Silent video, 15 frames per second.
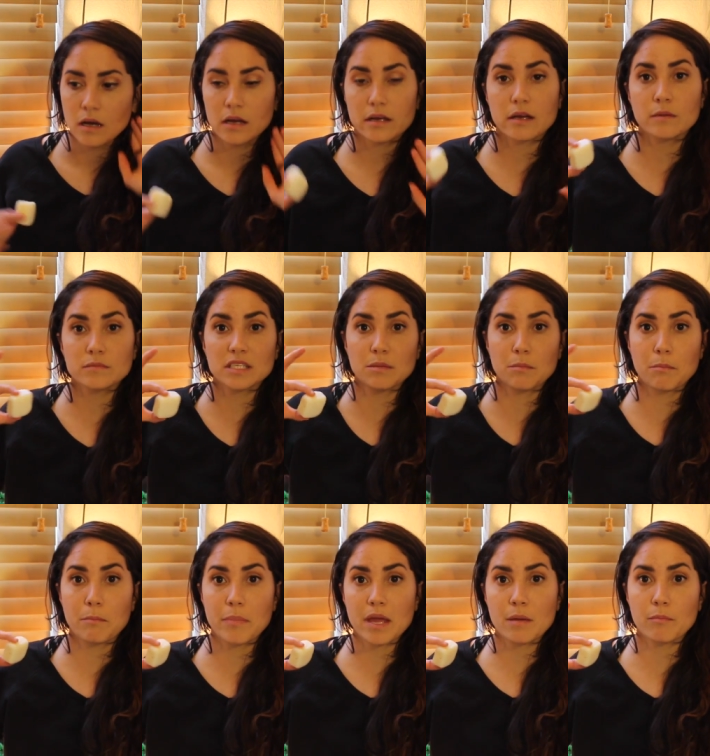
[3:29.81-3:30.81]
It comes
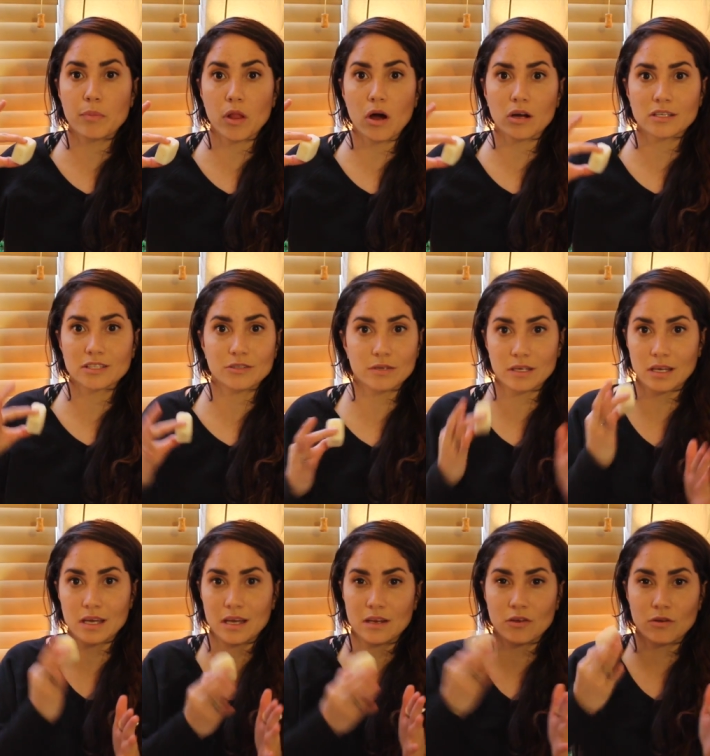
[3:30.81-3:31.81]
in big blocks you can
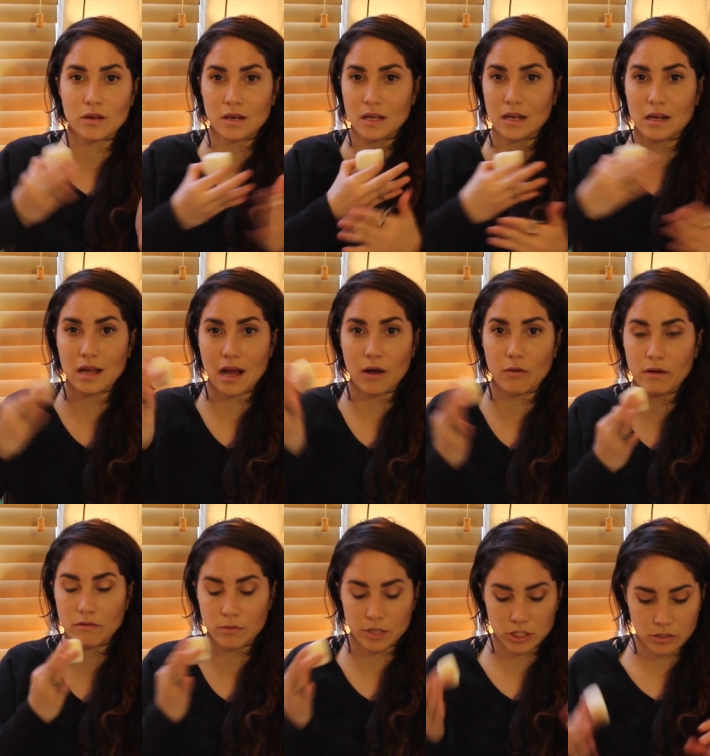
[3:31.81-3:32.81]
get, and you can get it
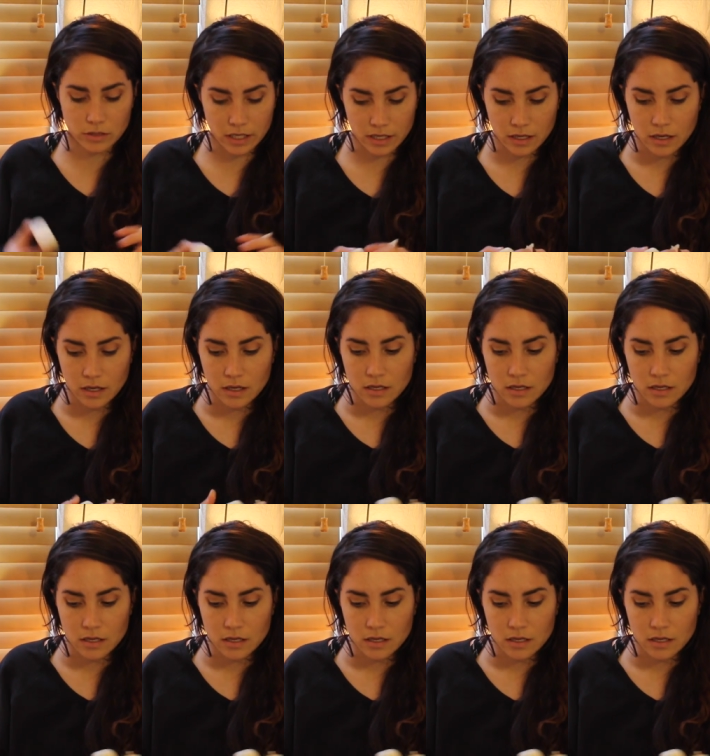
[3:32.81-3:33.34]
however much you like.